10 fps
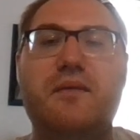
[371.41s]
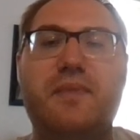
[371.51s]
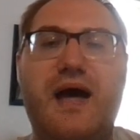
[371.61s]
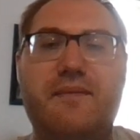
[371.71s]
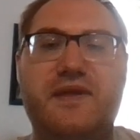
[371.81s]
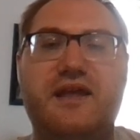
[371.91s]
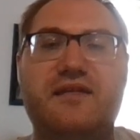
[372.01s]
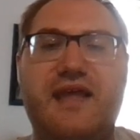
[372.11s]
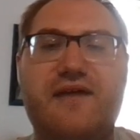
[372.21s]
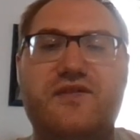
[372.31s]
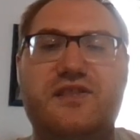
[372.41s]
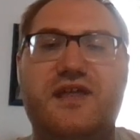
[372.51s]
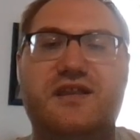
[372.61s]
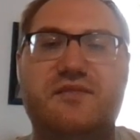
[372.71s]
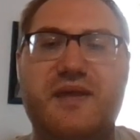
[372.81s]
But because
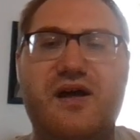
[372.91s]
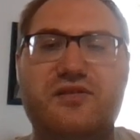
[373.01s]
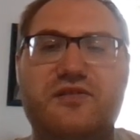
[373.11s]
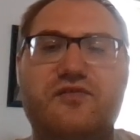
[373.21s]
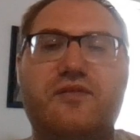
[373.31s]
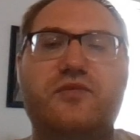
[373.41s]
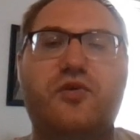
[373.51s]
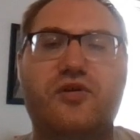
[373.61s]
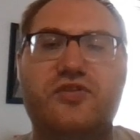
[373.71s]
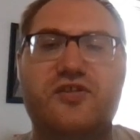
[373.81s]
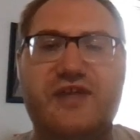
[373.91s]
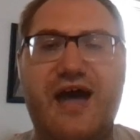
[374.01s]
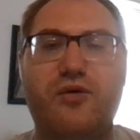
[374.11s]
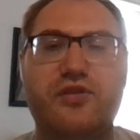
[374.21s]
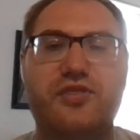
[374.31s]
everything's built from north to
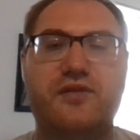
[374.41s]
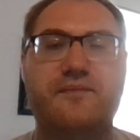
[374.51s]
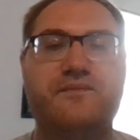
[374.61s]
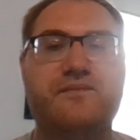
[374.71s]
south.